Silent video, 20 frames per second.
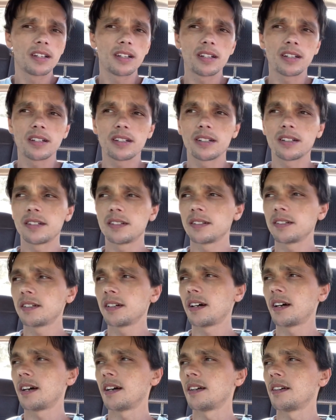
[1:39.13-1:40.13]

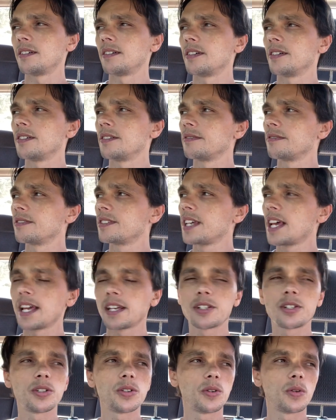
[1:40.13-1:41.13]
I don't know,
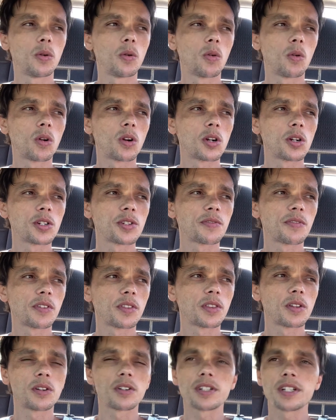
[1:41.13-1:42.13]
take two orders for
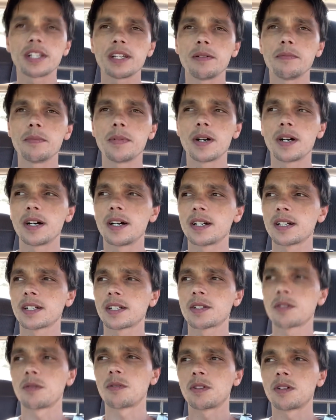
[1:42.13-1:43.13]
13
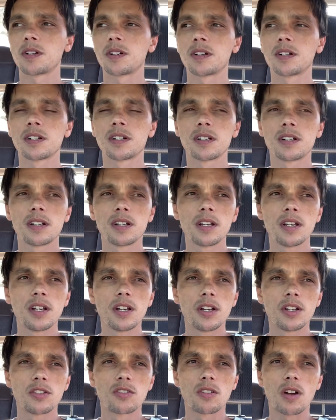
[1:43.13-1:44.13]
bucks or
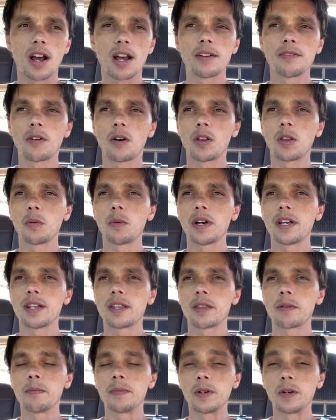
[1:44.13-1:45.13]
drive all the way to
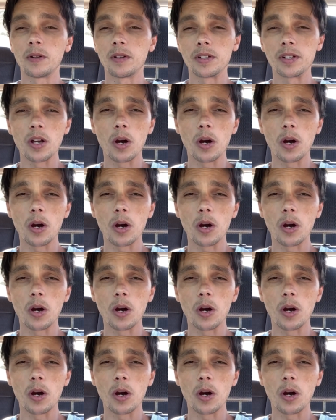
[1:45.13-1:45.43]
the middle of